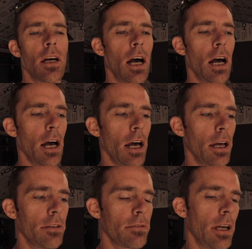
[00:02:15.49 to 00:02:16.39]

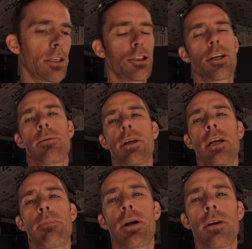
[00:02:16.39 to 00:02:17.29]
uh,
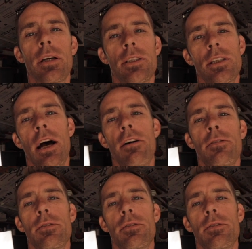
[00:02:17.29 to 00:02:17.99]
extremely pertinent stuff.